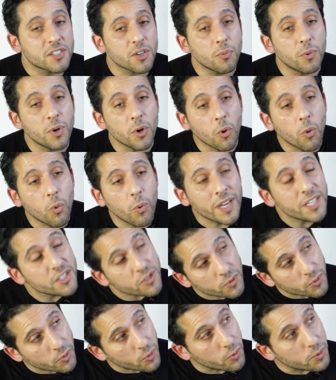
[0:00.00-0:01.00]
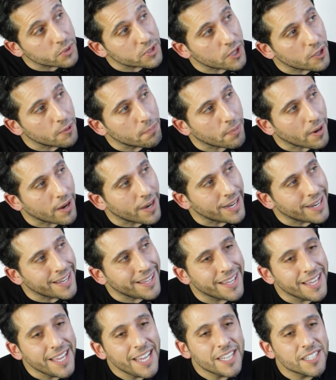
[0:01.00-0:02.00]
So we're always on
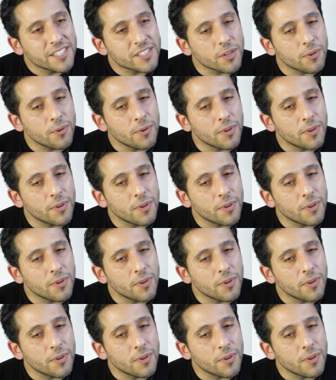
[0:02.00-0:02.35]
autopilot. So